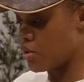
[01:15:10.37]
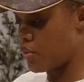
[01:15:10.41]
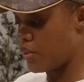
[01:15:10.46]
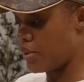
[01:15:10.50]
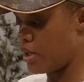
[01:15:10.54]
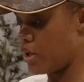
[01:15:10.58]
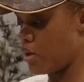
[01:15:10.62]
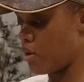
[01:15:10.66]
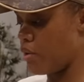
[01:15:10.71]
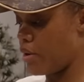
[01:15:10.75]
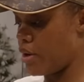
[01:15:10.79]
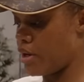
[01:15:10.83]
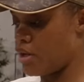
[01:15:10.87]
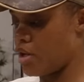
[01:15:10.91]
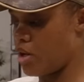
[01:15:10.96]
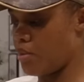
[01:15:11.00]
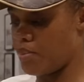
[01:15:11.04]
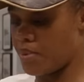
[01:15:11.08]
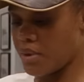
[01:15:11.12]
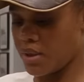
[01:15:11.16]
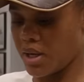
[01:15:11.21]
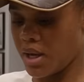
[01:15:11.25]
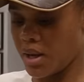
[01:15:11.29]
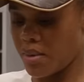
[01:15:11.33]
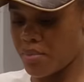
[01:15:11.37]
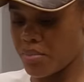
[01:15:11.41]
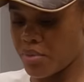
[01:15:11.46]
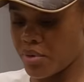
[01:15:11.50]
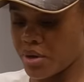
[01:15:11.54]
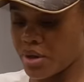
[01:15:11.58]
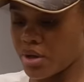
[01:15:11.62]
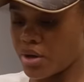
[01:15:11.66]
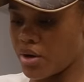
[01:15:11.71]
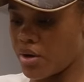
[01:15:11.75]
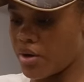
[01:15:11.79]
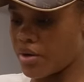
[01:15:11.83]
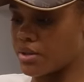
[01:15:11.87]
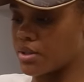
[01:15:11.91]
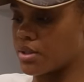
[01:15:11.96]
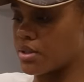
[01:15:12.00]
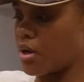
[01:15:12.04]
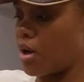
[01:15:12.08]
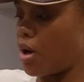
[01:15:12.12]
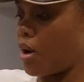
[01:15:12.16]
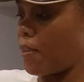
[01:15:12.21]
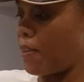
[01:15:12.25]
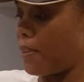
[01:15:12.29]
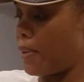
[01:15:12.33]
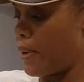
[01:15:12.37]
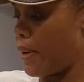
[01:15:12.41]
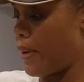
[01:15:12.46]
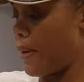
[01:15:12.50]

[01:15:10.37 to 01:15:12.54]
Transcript: So when you're going up, you can bring yours up.